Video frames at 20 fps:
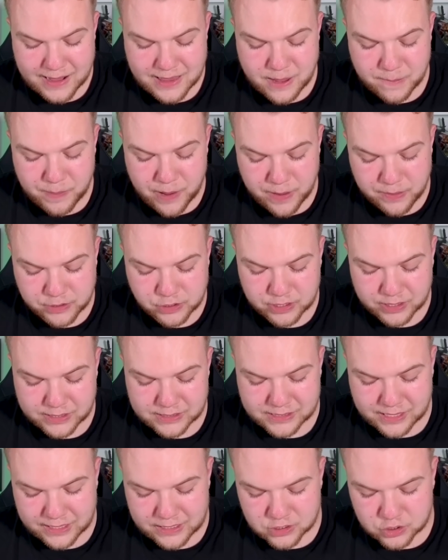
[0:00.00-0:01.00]
The Baby
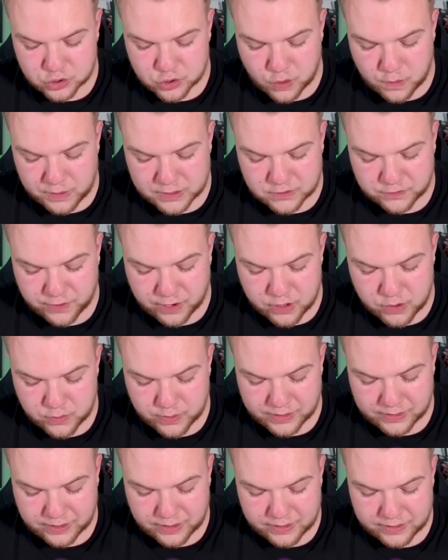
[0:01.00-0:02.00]
Dragon is getting so much
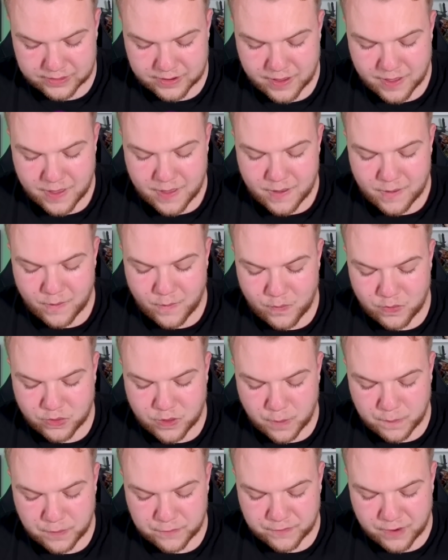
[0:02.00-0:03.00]
value right here on
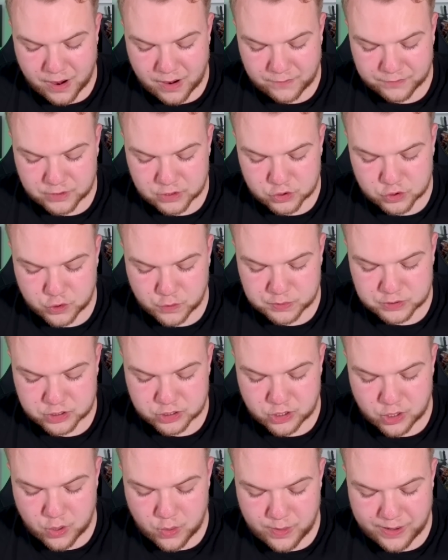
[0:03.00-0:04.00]
top of all of the troops,
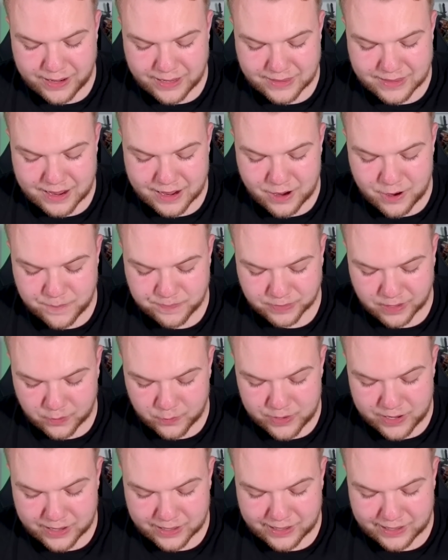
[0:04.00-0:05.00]
slowing it down.
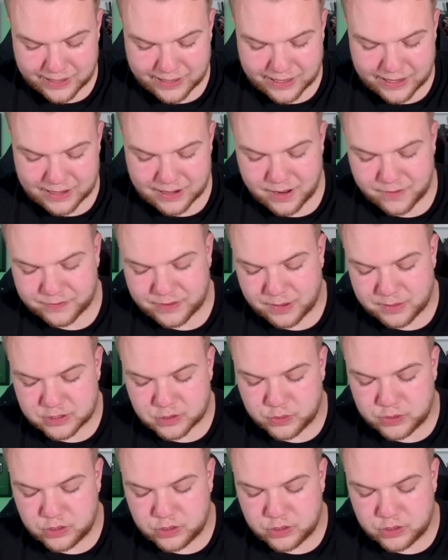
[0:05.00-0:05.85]
We are gonna get a lot of damage.